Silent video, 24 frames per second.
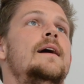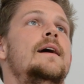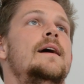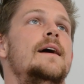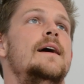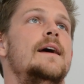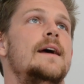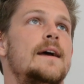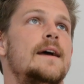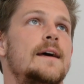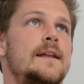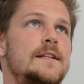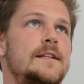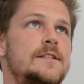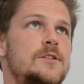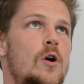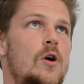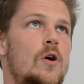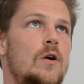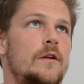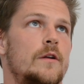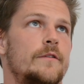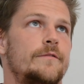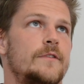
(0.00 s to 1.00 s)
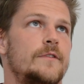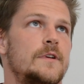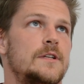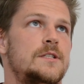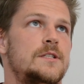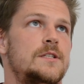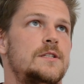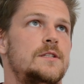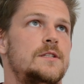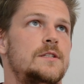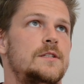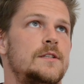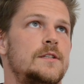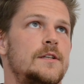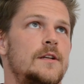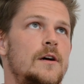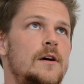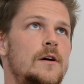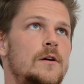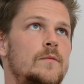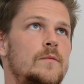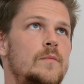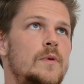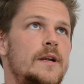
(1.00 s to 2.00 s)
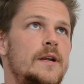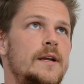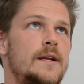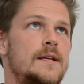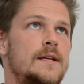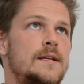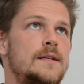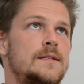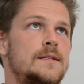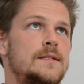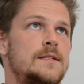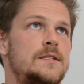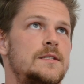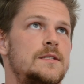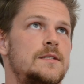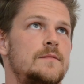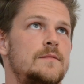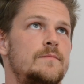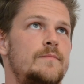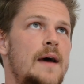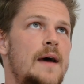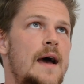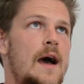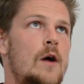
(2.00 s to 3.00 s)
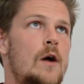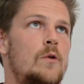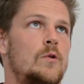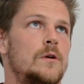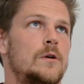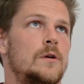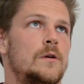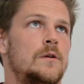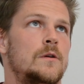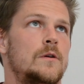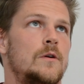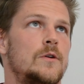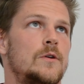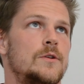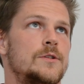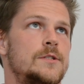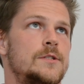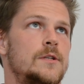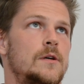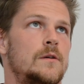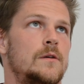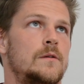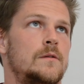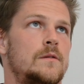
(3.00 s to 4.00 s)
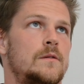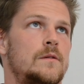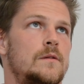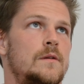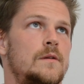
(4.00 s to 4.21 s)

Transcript: And it's artifice, you know, but it is power also.